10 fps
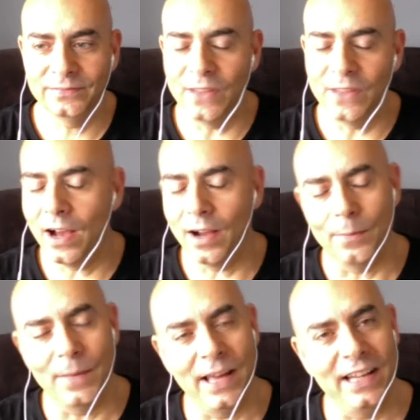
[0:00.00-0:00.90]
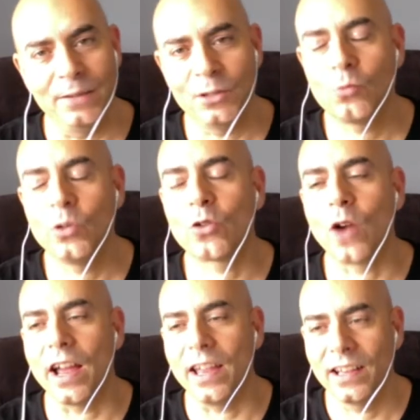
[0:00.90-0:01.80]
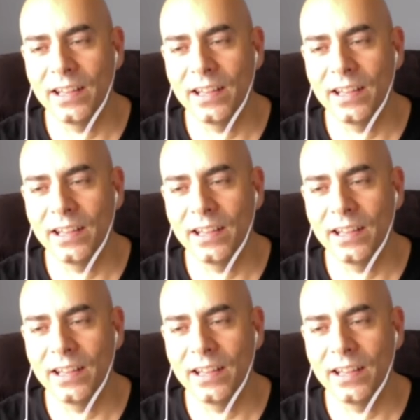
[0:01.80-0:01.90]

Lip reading: oh man, we try. Like